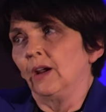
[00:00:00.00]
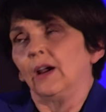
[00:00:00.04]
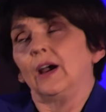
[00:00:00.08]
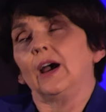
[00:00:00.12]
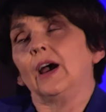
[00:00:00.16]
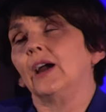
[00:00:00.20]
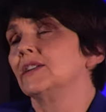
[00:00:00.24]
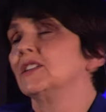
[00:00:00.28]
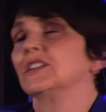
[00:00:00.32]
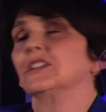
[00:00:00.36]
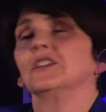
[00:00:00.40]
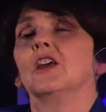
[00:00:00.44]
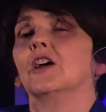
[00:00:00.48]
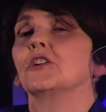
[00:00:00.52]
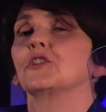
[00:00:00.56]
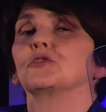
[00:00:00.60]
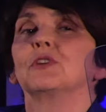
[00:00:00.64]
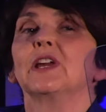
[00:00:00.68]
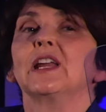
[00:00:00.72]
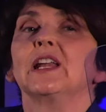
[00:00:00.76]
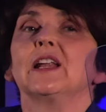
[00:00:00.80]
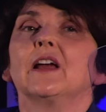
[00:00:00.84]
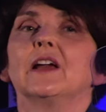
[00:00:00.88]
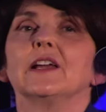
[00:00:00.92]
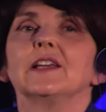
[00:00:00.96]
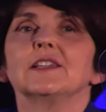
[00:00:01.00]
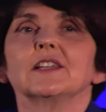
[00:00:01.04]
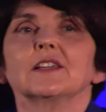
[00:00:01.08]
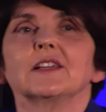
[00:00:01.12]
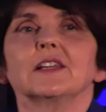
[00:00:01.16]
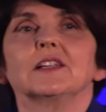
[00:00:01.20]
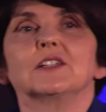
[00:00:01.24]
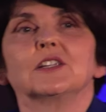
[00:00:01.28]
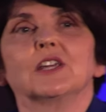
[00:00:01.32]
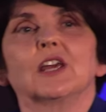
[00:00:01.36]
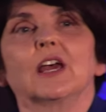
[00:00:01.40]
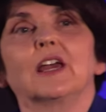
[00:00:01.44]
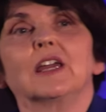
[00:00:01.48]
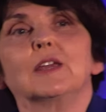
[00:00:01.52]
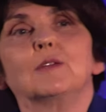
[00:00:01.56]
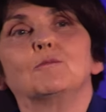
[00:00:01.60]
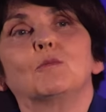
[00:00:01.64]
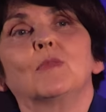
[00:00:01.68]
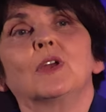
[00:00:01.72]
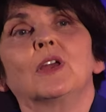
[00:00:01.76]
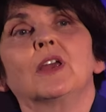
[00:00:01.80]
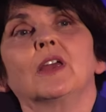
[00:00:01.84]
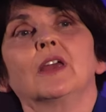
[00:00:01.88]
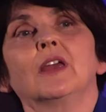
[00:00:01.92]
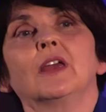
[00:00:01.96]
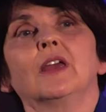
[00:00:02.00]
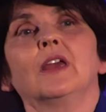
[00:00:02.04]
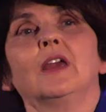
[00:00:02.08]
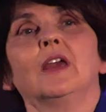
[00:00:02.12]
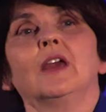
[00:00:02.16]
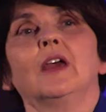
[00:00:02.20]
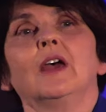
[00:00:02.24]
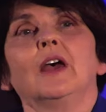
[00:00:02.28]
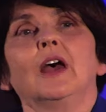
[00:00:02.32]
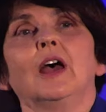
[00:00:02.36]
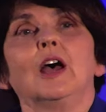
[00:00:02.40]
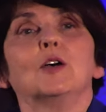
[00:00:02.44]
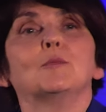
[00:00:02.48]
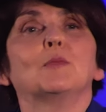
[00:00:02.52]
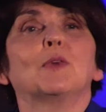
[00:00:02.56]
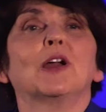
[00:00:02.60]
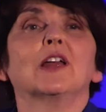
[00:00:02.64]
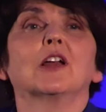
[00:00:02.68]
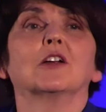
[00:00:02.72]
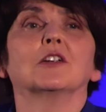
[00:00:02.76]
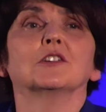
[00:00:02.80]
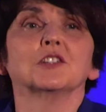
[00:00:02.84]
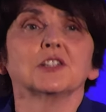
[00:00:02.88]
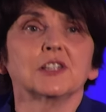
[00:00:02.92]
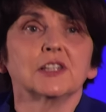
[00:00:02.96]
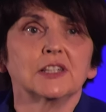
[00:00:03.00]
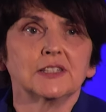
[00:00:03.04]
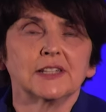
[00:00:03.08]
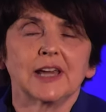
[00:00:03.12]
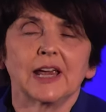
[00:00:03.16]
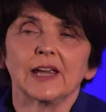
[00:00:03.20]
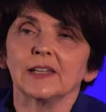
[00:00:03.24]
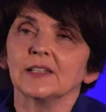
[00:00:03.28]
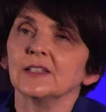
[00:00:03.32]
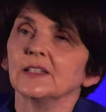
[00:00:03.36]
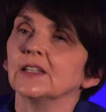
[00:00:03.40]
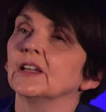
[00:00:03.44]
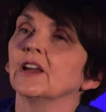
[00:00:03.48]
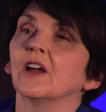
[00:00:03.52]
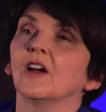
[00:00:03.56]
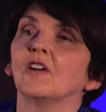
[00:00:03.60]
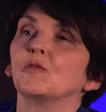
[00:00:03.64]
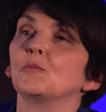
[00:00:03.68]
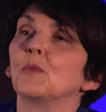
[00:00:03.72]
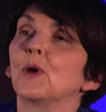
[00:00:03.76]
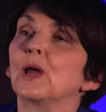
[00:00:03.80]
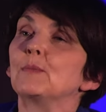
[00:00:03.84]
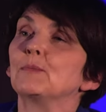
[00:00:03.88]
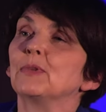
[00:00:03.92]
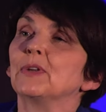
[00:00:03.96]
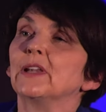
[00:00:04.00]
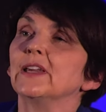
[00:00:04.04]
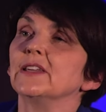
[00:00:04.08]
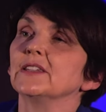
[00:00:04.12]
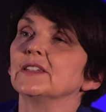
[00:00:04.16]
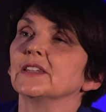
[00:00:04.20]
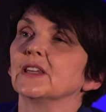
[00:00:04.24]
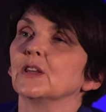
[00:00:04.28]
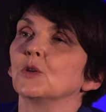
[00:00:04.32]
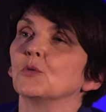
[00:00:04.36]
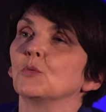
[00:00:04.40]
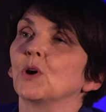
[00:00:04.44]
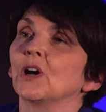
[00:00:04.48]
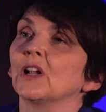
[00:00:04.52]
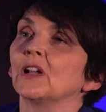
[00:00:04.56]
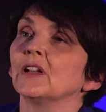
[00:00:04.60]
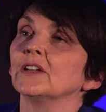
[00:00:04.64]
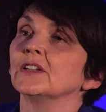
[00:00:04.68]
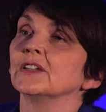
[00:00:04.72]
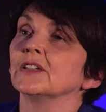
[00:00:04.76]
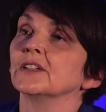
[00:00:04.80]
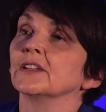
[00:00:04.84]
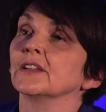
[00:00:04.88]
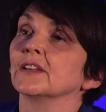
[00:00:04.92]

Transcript: I did not realize at the time how my understanding of my place in the world